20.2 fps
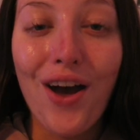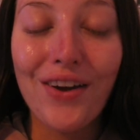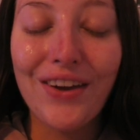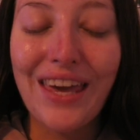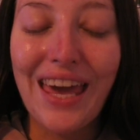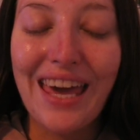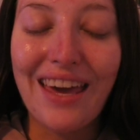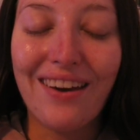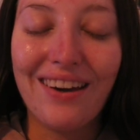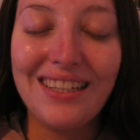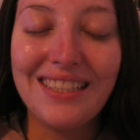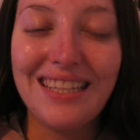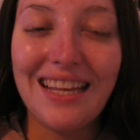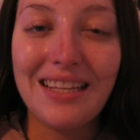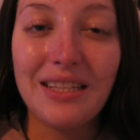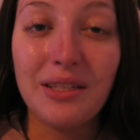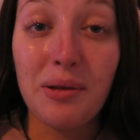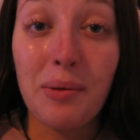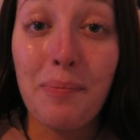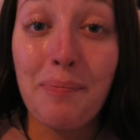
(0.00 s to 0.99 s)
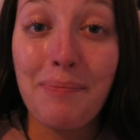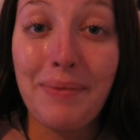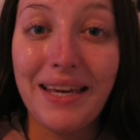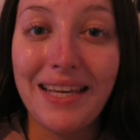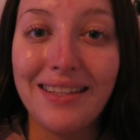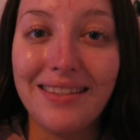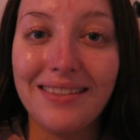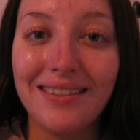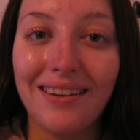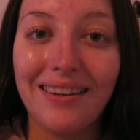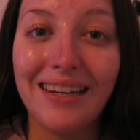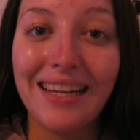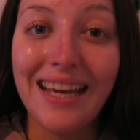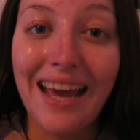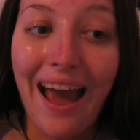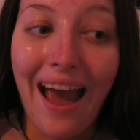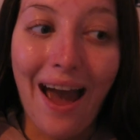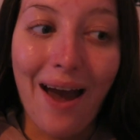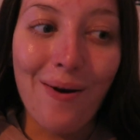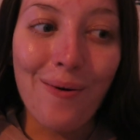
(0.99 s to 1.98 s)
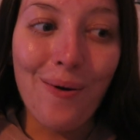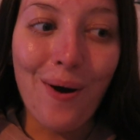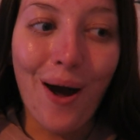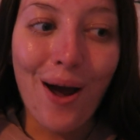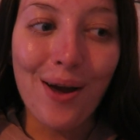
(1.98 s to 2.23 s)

Okay guys, that's me signing out.